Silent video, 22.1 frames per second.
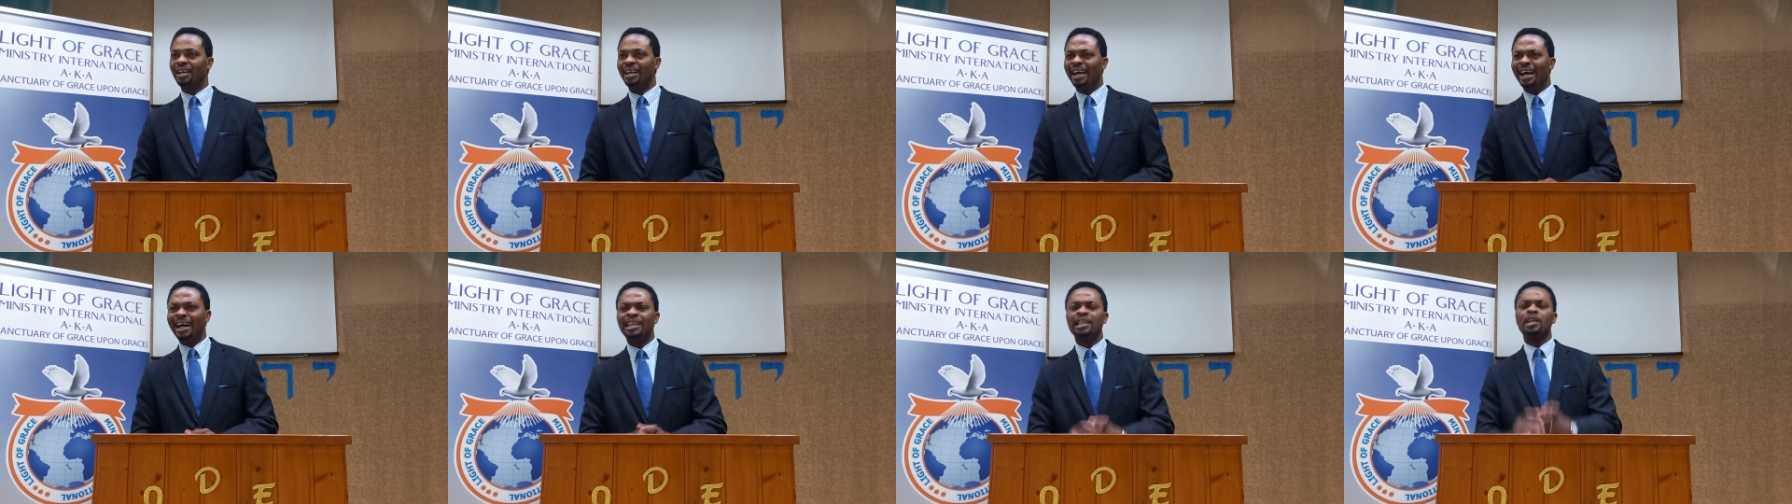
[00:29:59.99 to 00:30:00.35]

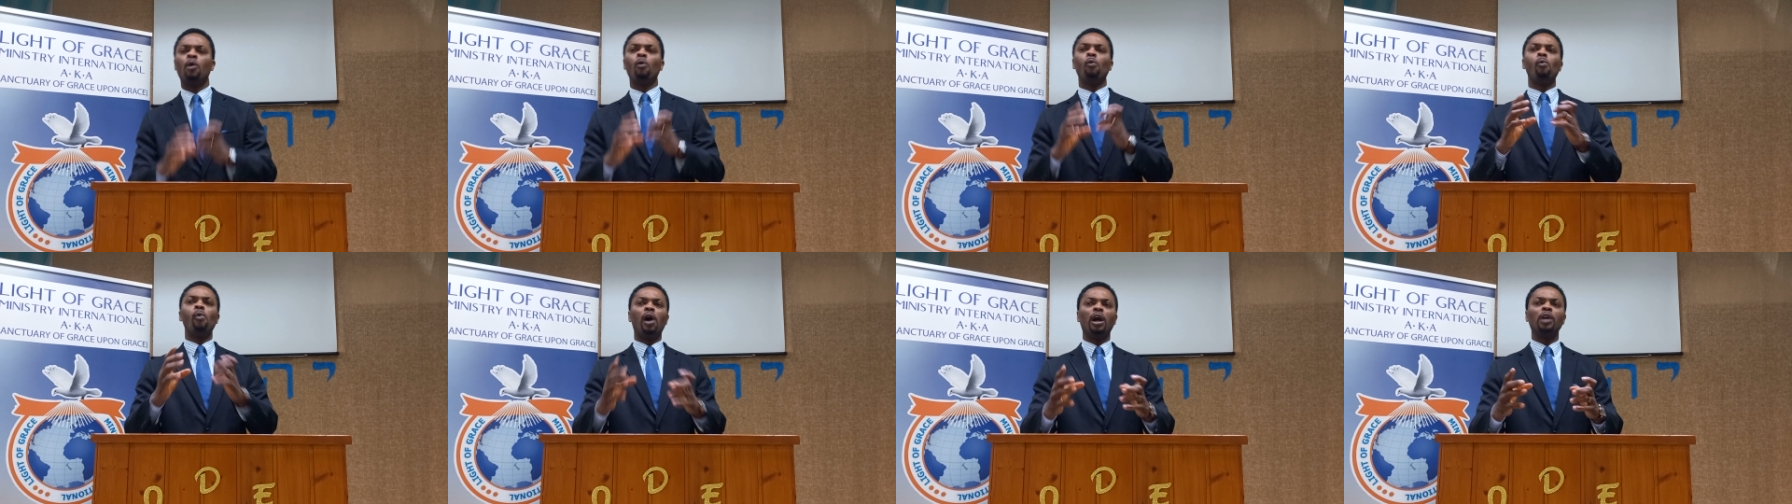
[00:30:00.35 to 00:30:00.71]
And the
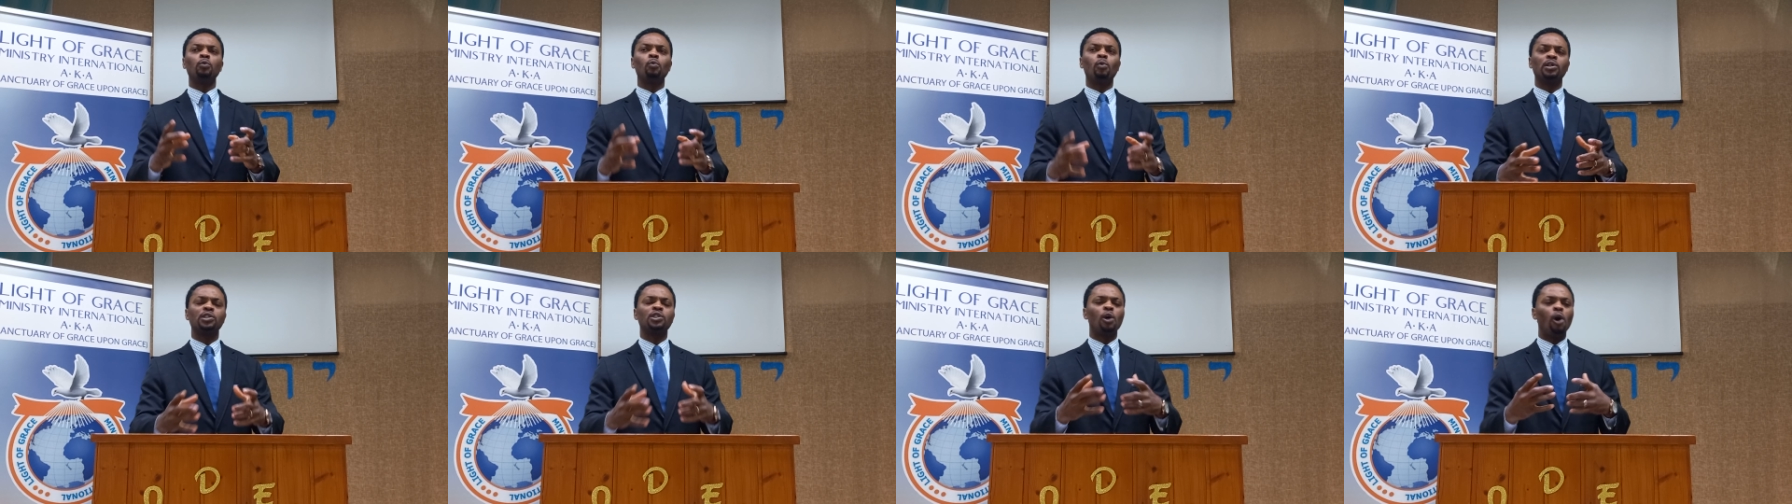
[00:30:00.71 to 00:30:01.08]
word
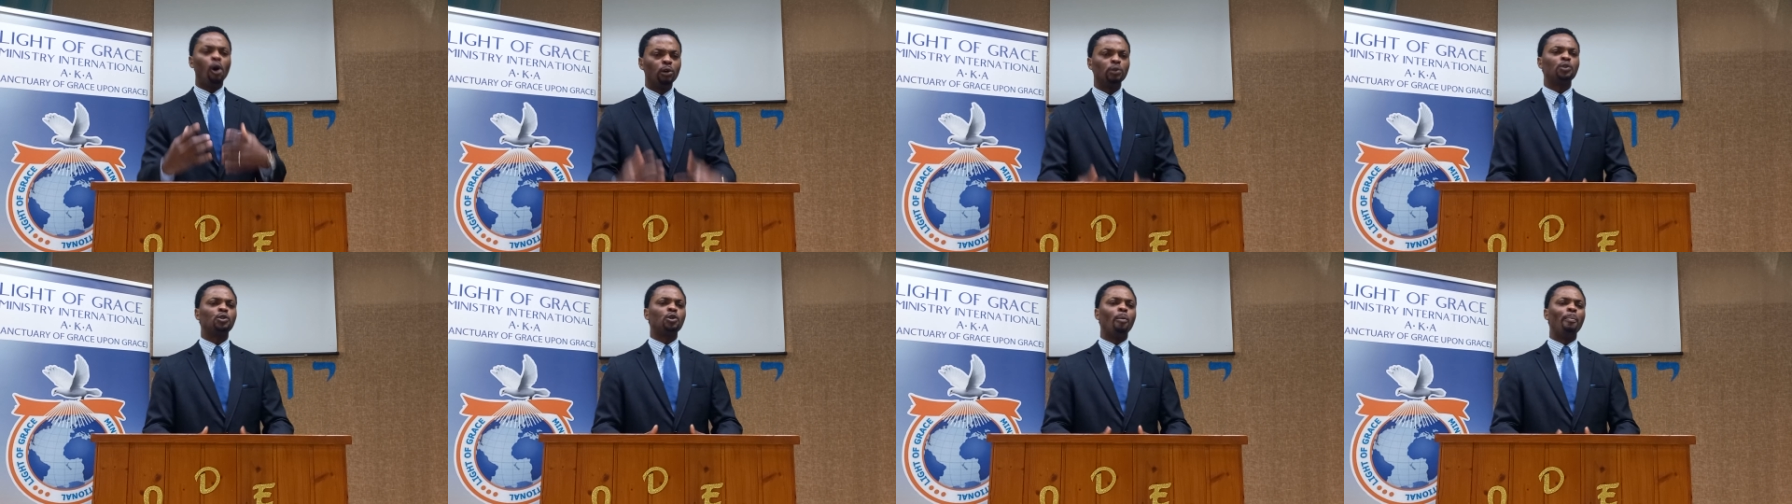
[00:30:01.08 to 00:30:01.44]
was
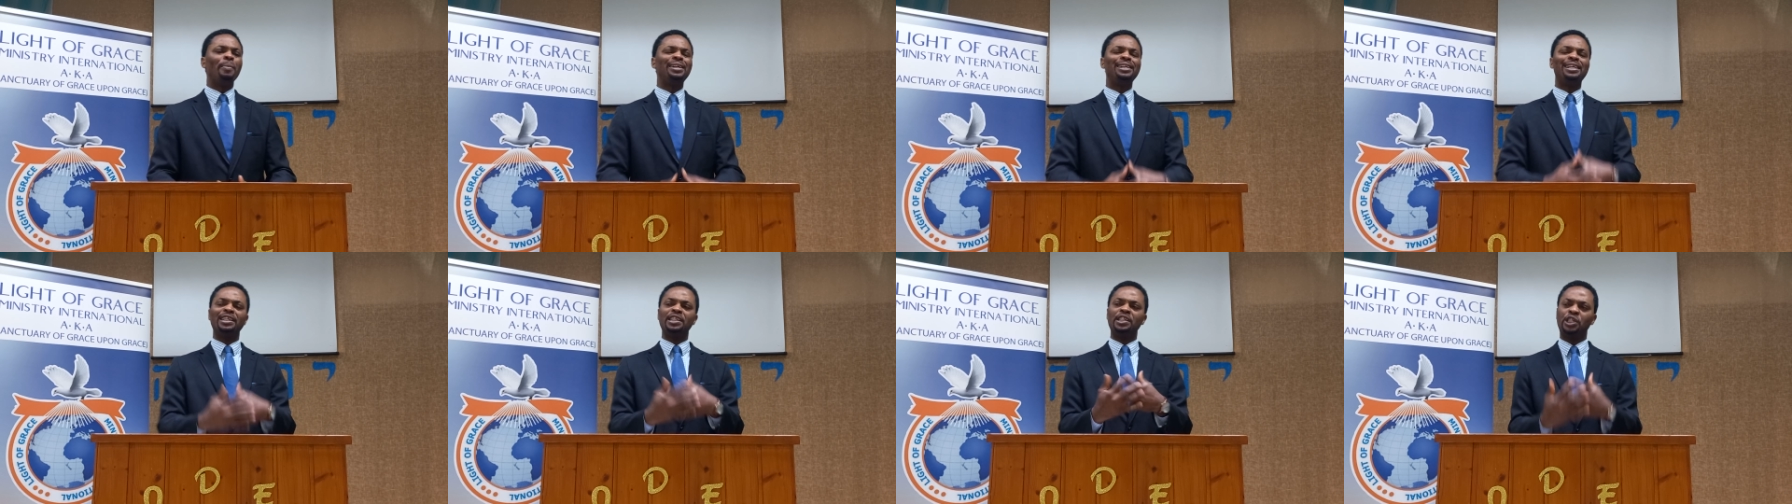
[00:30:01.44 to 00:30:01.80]
unto me
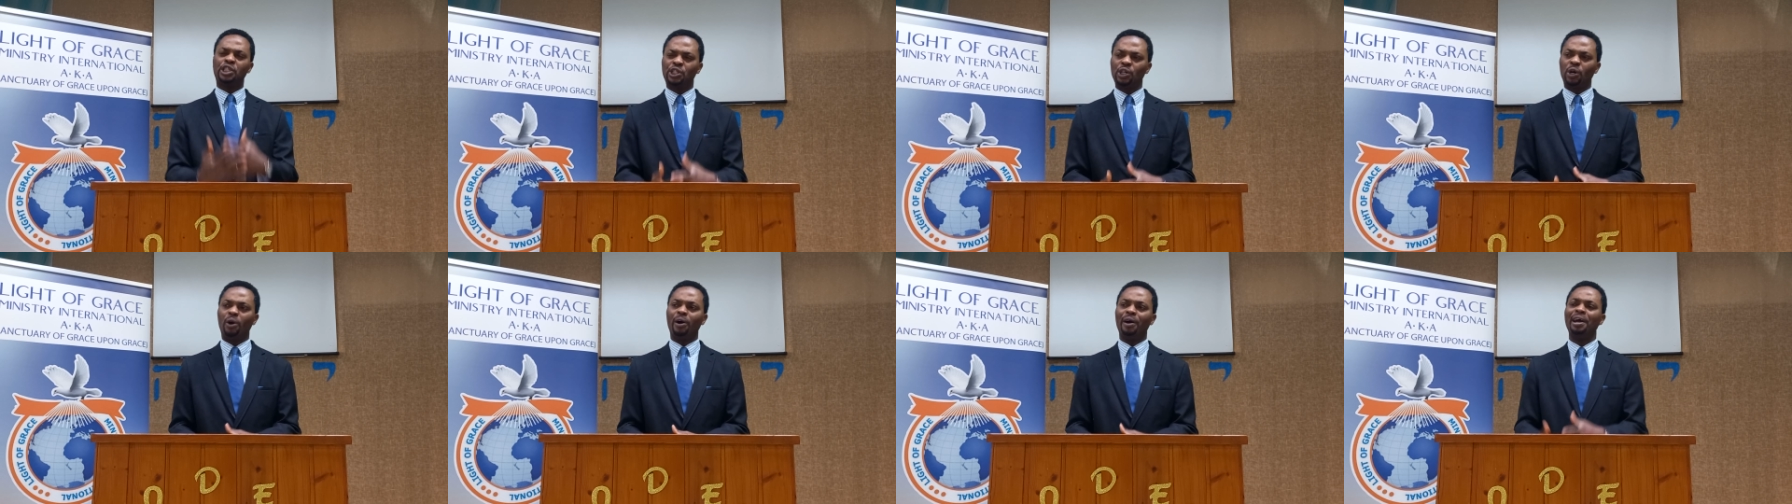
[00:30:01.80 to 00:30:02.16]
the
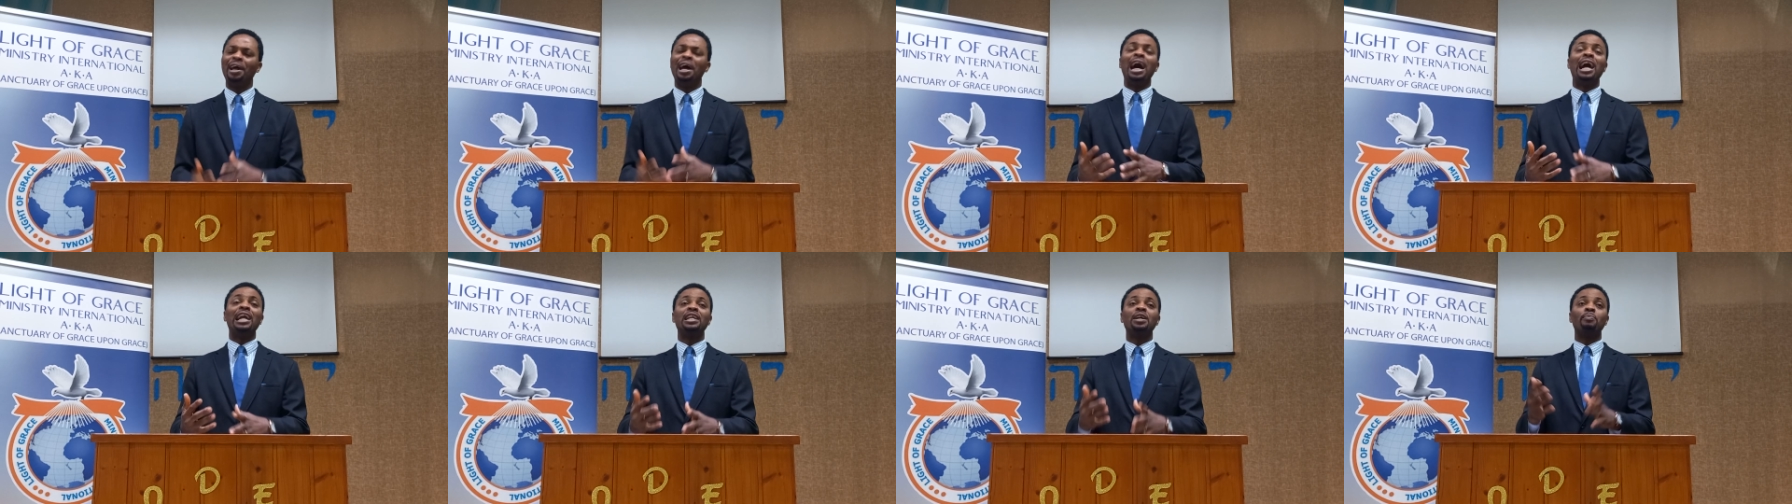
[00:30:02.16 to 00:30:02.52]
joy
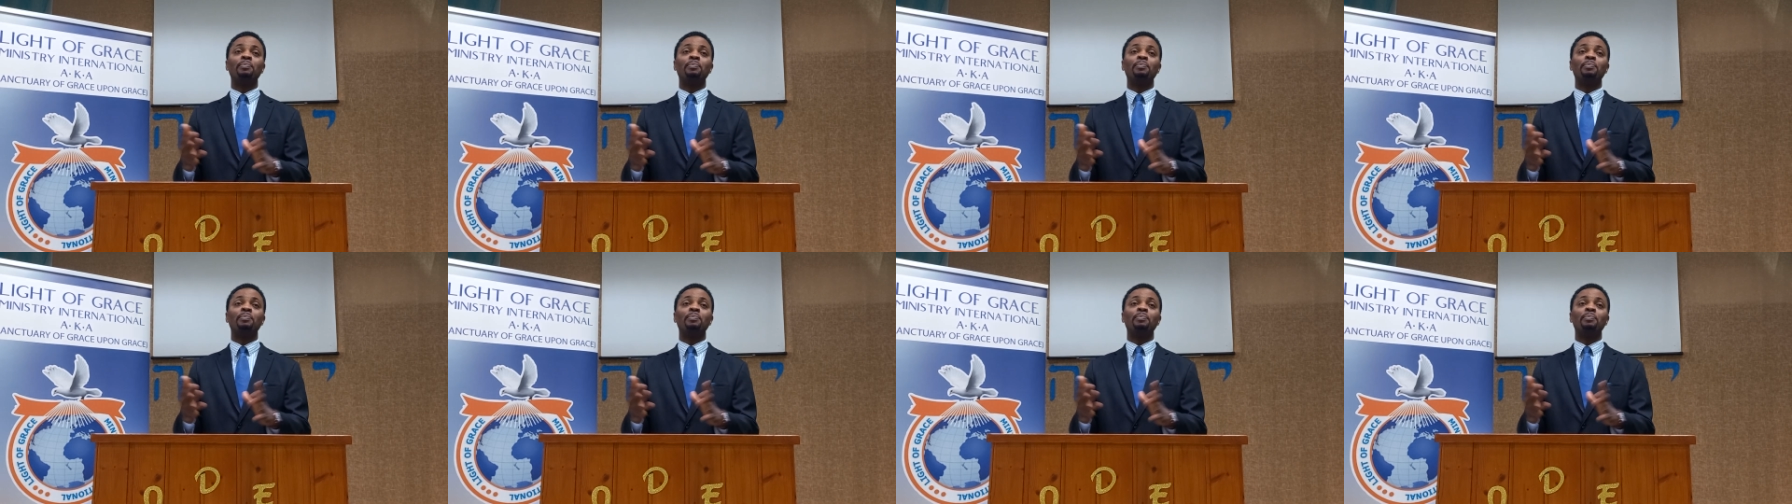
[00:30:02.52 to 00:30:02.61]
and the